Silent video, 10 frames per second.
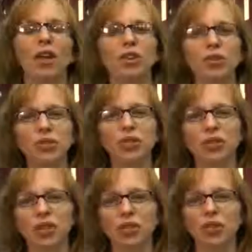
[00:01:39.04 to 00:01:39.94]
Use the
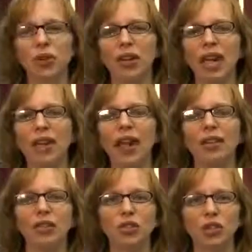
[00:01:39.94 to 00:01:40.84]
648
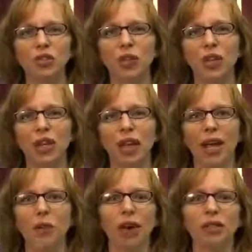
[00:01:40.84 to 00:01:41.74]
and the
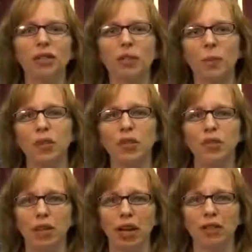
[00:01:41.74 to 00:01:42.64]
248 wireless temperature
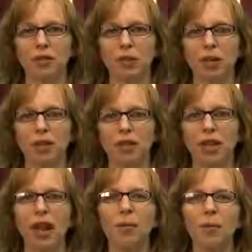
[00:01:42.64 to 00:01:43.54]
transmitters
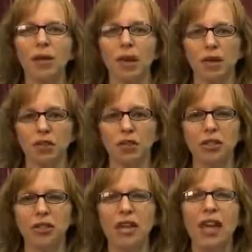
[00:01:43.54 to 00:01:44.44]
in
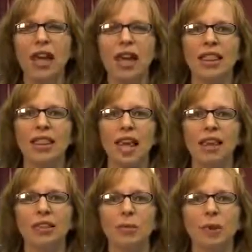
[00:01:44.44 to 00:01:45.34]
applications that
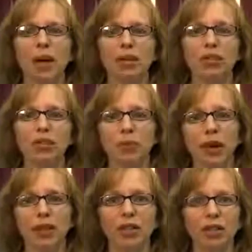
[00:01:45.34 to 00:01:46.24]
can be mounted
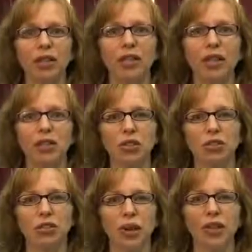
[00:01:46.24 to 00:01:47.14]
directly to the
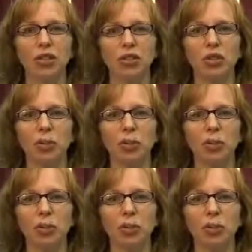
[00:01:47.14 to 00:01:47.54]
sensors, directly to the